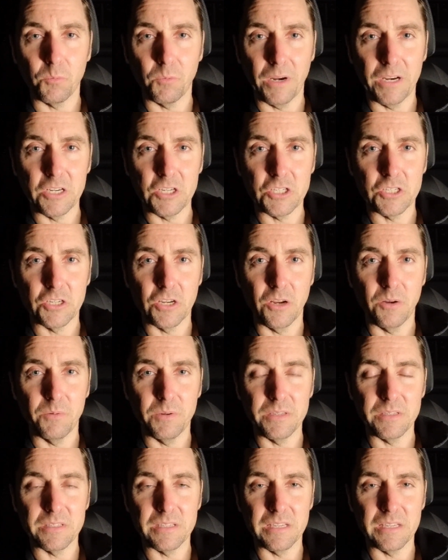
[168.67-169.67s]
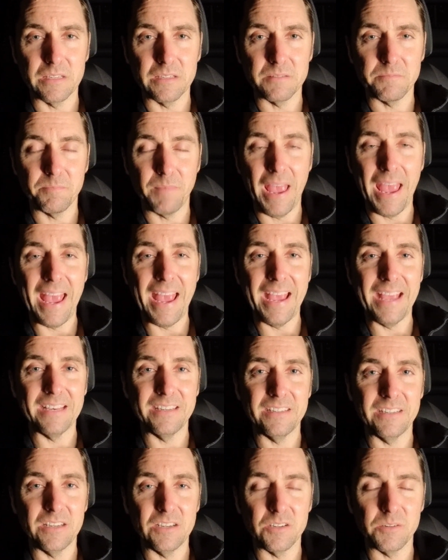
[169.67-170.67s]
ratio is
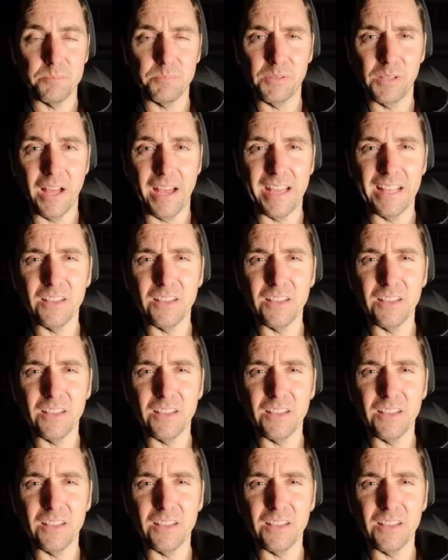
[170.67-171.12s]
handed into play,